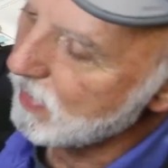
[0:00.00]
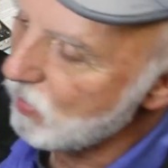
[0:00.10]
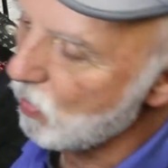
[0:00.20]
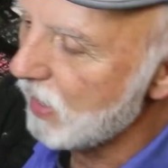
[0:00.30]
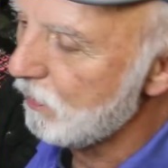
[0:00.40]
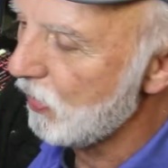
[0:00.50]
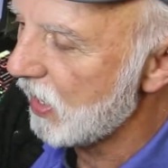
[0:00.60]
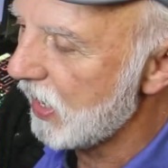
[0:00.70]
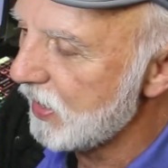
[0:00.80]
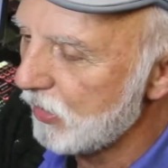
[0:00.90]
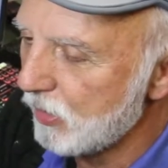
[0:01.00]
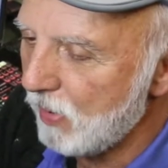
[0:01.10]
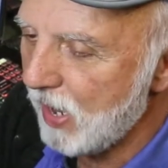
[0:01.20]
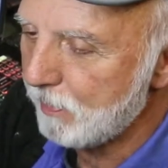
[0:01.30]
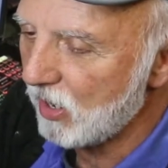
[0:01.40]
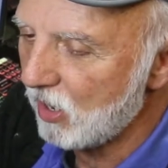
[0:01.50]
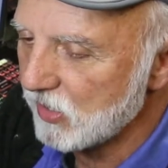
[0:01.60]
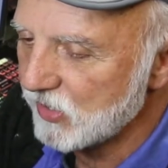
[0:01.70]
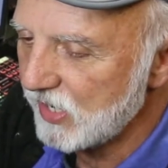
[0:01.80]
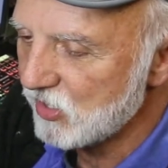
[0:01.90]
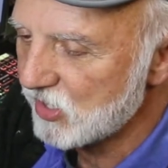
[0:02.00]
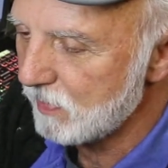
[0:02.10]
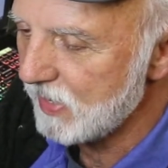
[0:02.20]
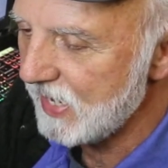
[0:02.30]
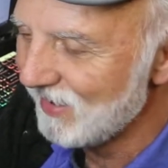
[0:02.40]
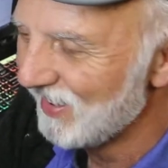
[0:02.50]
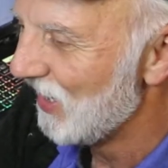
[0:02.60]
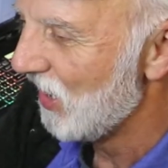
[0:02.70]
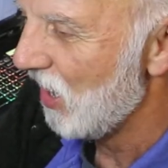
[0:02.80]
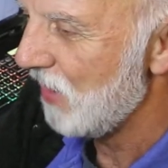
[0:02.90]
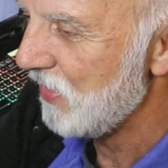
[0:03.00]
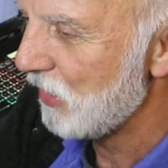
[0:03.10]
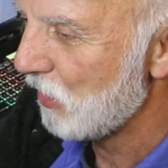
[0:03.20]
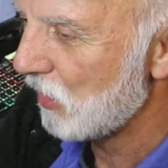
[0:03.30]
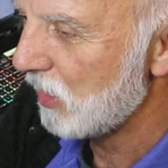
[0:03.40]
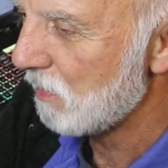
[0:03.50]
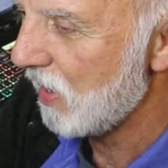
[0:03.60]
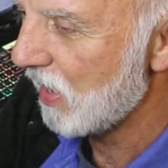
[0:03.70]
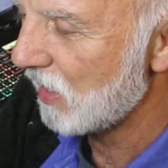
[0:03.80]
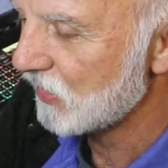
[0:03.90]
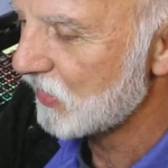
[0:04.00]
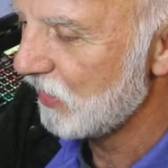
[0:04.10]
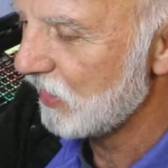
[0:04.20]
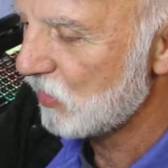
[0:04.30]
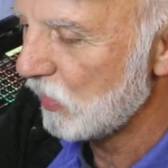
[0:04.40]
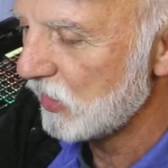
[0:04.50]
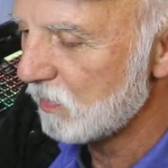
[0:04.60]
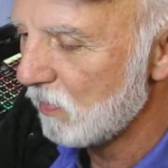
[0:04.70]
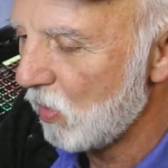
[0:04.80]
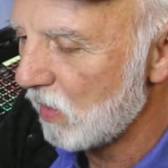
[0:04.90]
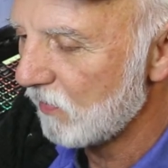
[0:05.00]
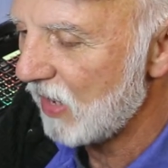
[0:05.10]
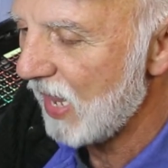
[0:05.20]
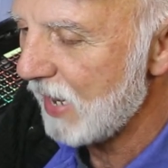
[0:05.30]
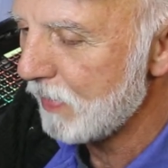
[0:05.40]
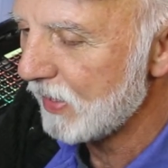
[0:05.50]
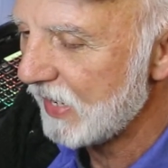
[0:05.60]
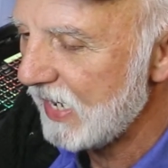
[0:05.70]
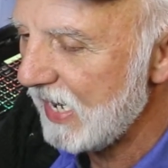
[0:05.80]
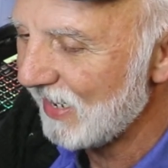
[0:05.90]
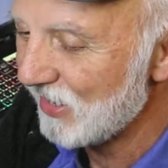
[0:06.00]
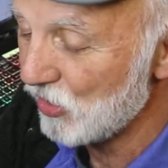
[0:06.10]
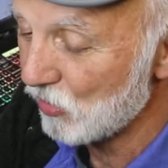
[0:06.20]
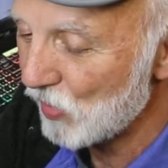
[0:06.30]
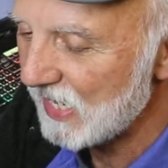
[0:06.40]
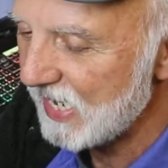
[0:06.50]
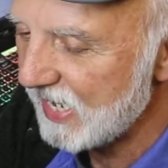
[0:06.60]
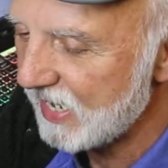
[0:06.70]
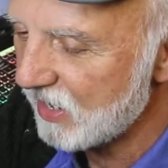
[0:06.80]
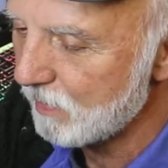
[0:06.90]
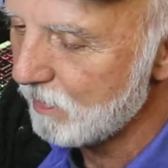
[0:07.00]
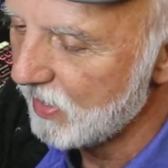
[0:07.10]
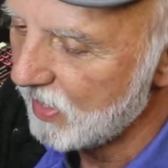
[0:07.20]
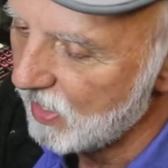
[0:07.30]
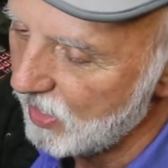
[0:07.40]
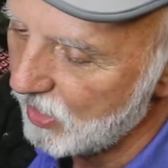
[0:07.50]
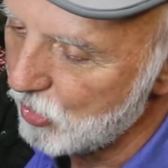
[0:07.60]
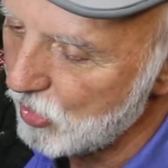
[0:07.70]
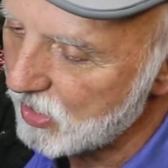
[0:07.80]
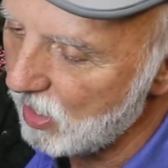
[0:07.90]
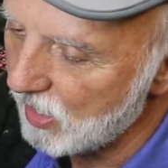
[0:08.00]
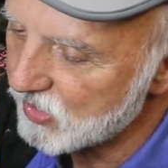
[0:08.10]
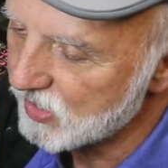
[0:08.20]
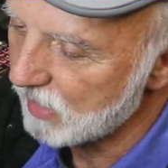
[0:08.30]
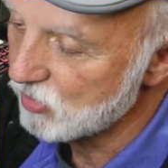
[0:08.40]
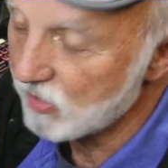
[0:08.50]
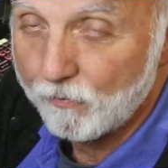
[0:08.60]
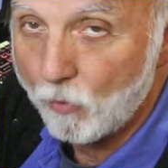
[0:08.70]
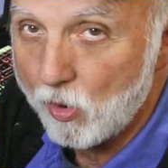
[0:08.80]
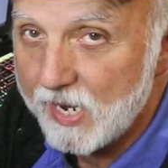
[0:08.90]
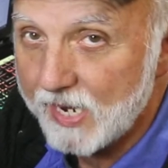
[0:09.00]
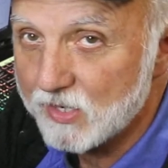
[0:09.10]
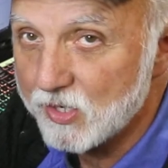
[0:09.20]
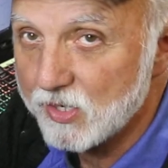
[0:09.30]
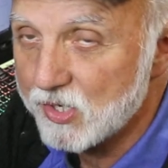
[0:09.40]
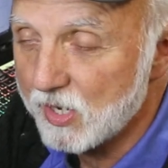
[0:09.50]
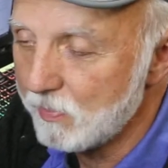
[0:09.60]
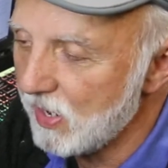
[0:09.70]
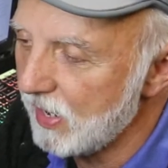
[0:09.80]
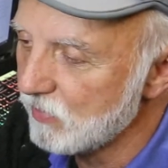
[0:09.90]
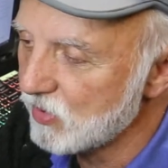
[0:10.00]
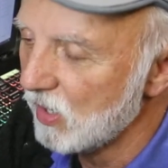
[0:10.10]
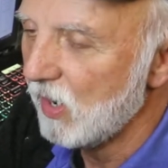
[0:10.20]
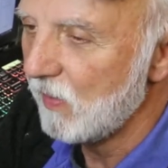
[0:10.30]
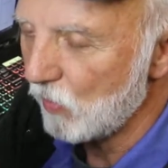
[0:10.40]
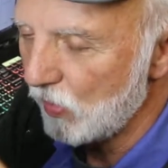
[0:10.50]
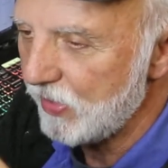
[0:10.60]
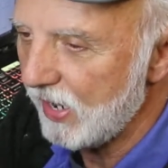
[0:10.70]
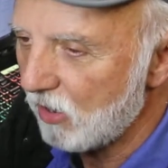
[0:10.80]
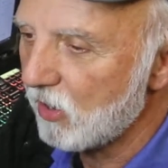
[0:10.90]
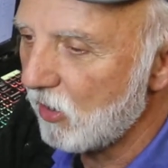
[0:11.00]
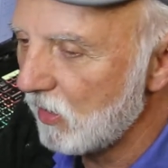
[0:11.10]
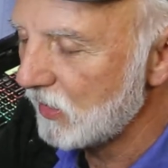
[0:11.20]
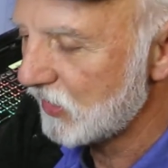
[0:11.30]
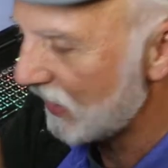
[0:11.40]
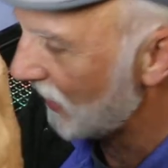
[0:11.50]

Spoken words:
may want to put on the prop guards. It used to be on the earlier models. This was more of a liability unless you really needed them. Could cause some vortexes sometimes with the air currents,